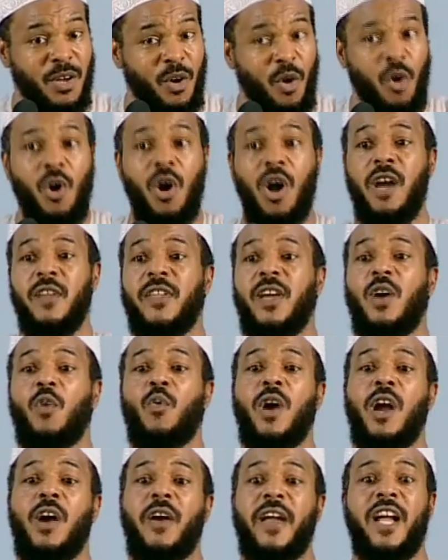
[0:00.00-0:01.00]
Or they're
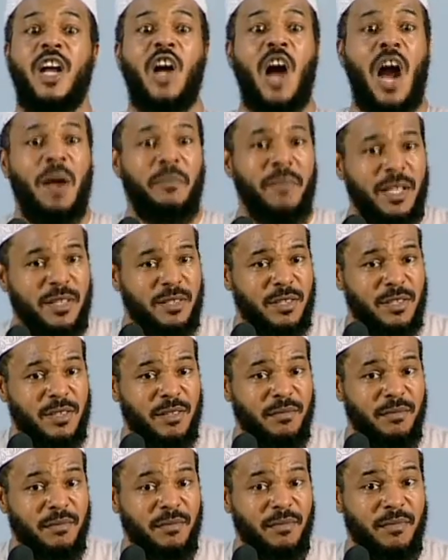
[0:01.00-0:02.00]
wearing garments.
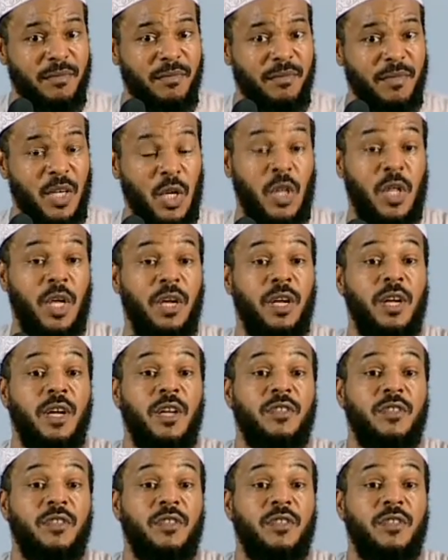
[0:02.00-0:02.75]
You know, the,